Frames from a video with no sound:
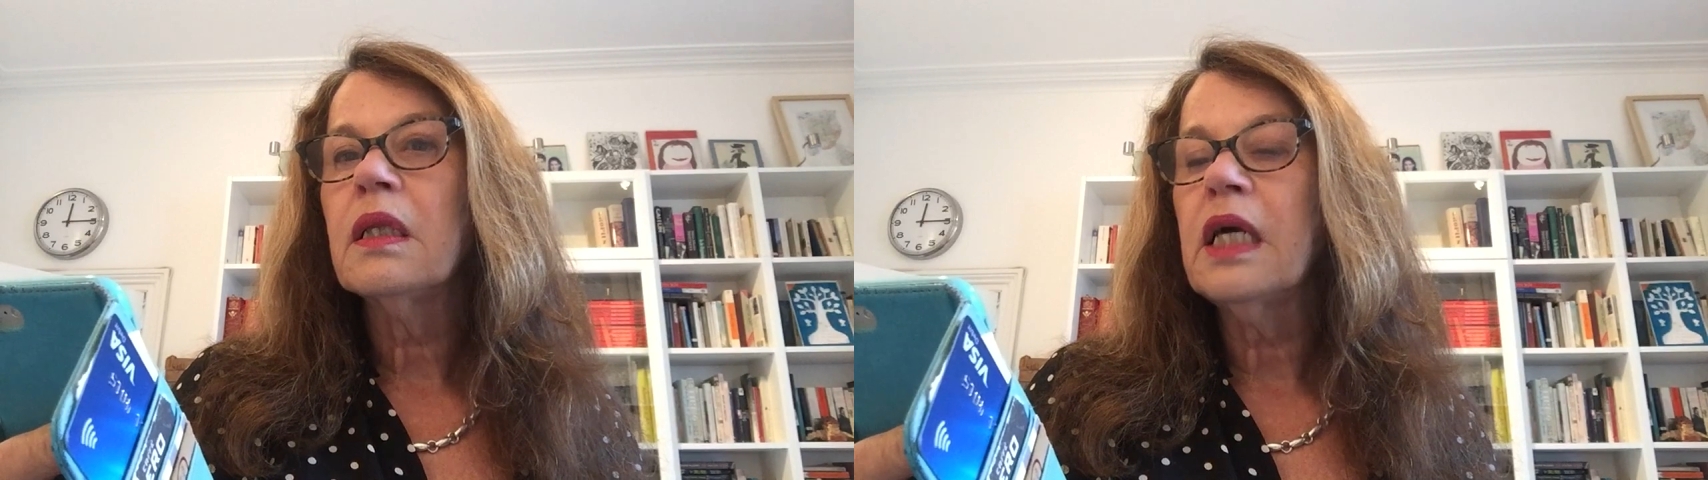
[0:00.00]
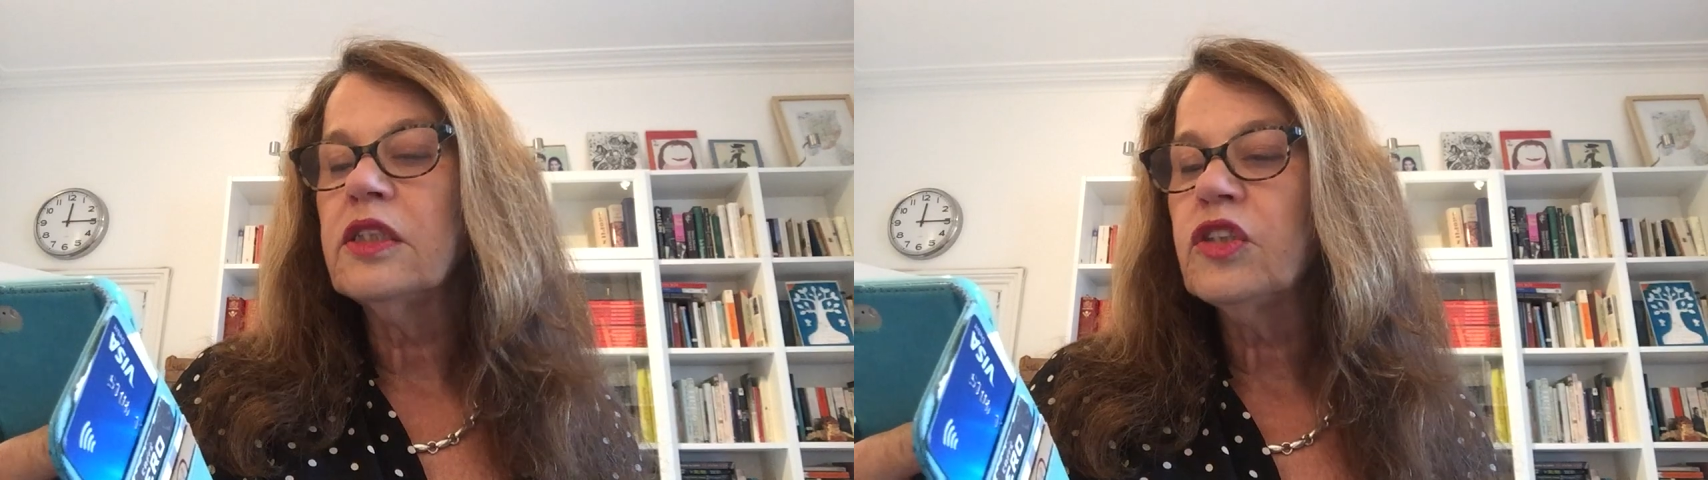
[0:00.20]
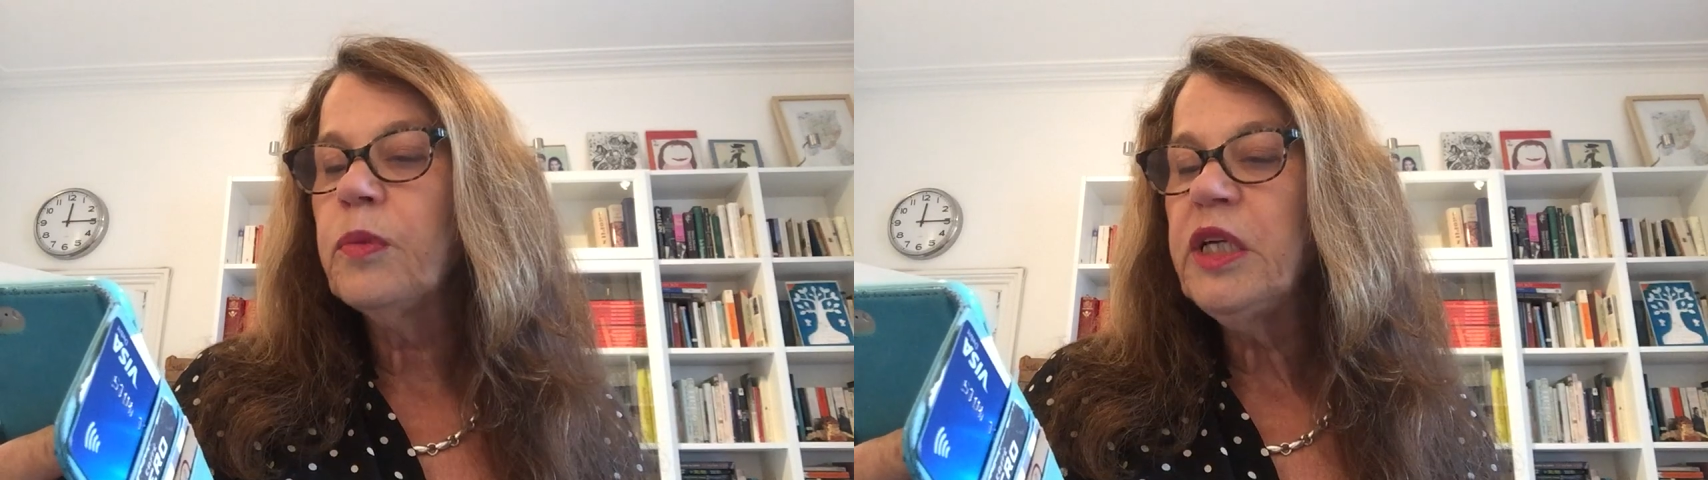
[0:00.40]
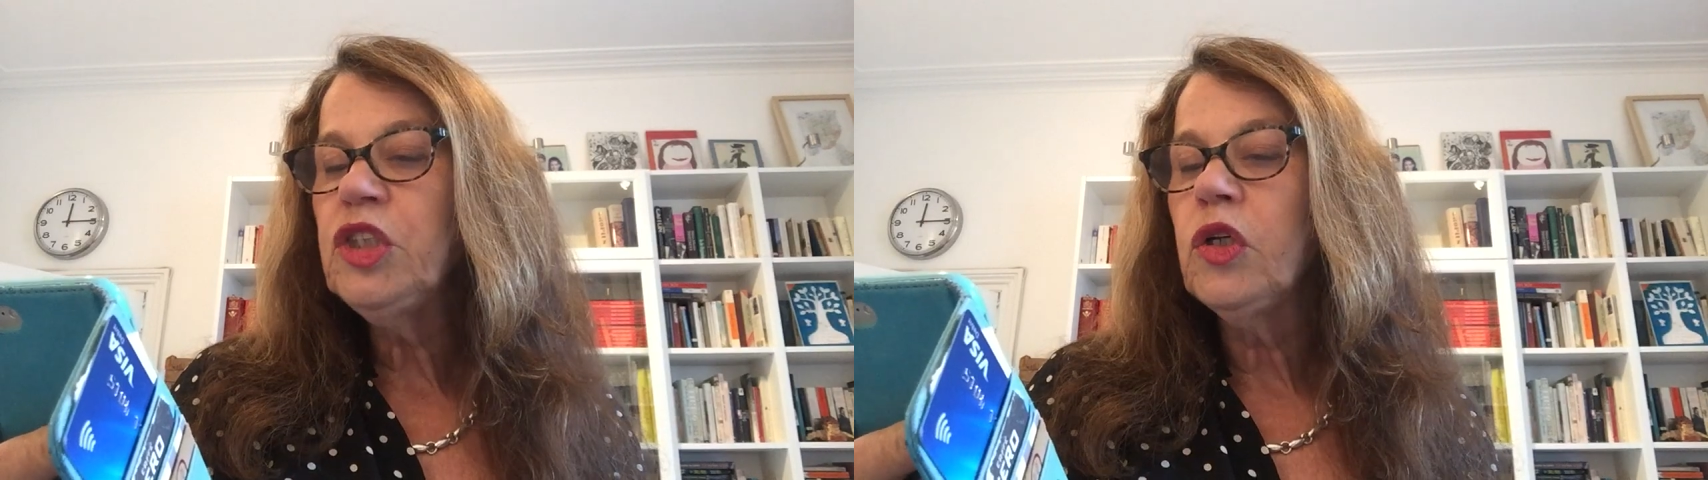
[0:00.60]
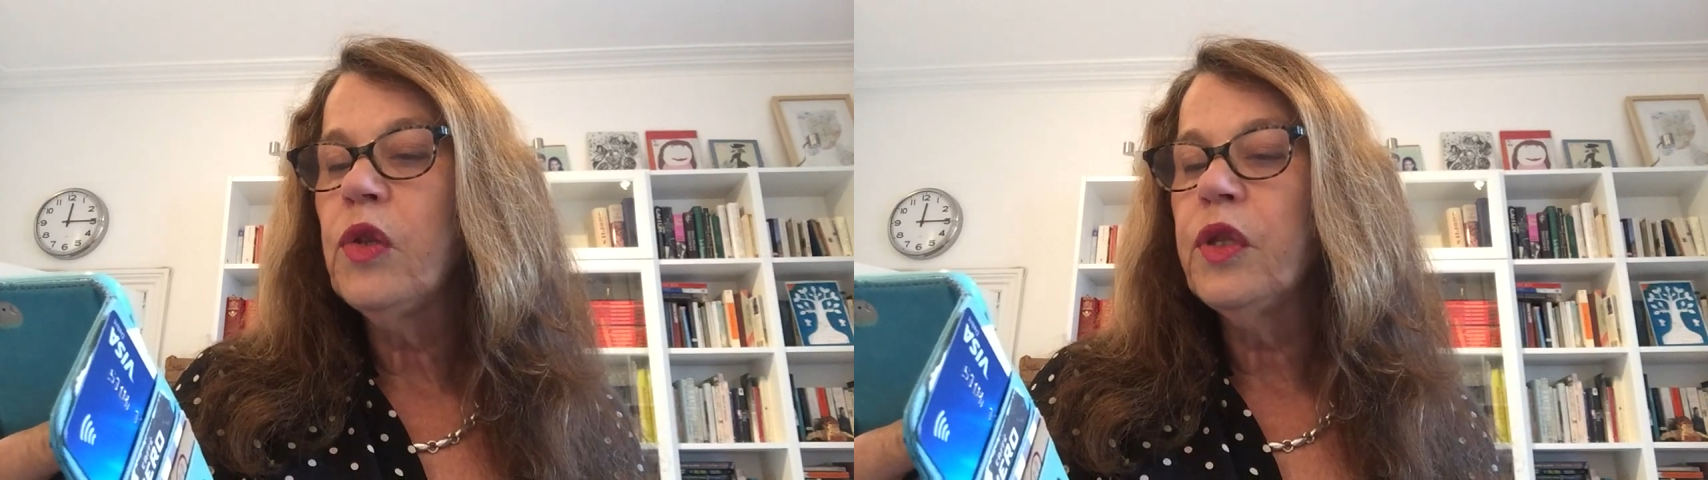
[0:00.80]
that
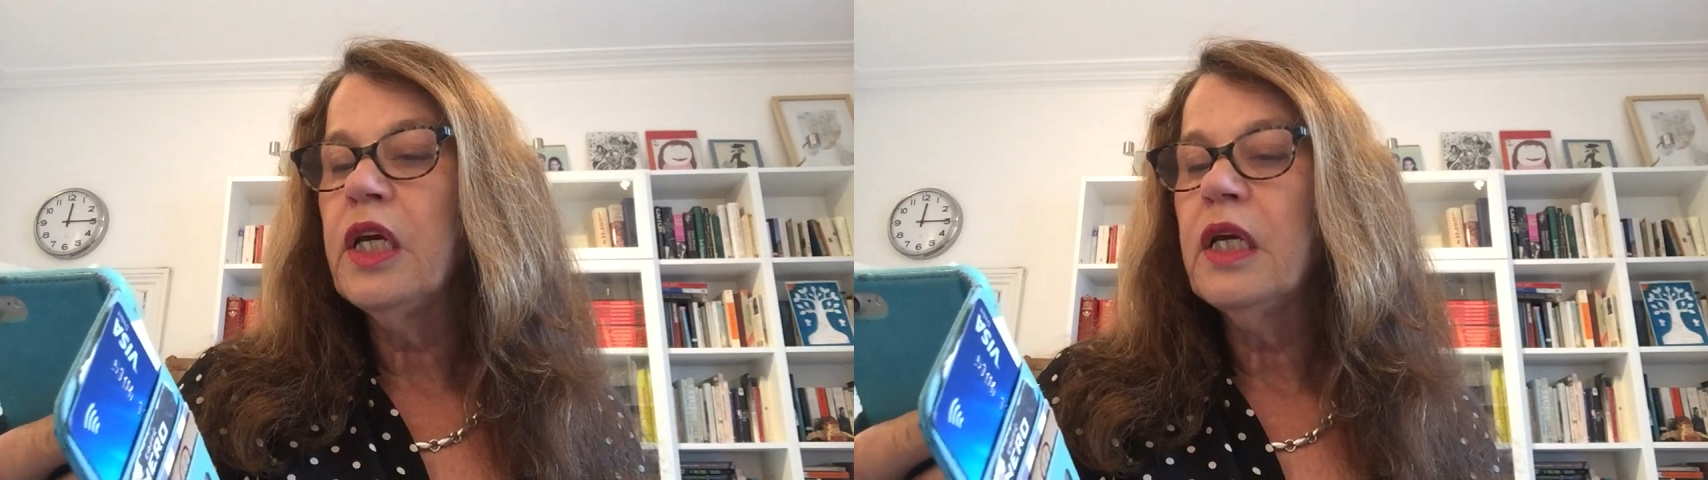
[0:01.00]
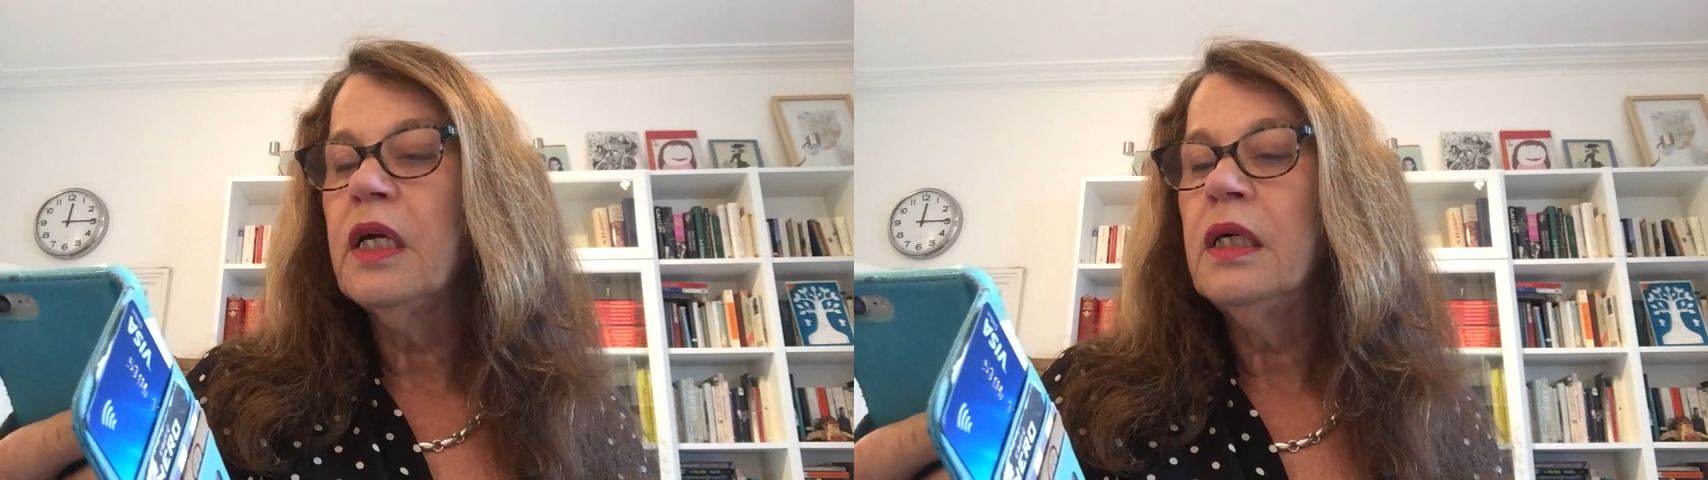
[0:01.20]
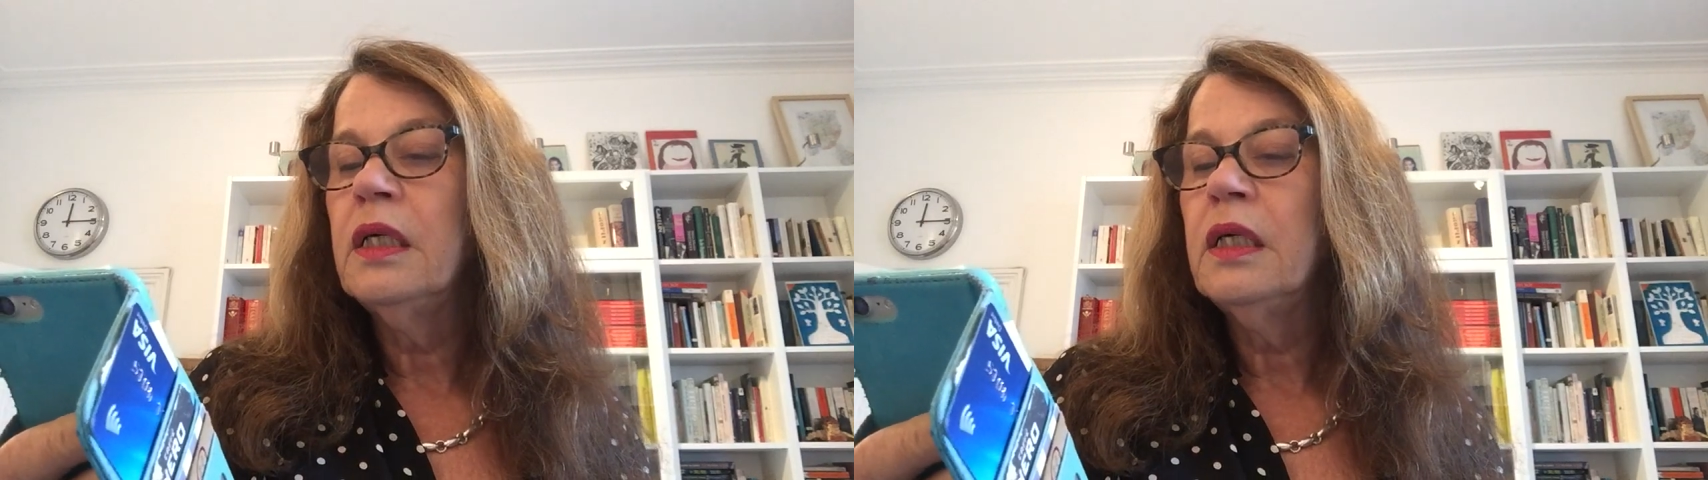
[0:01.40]
special thing,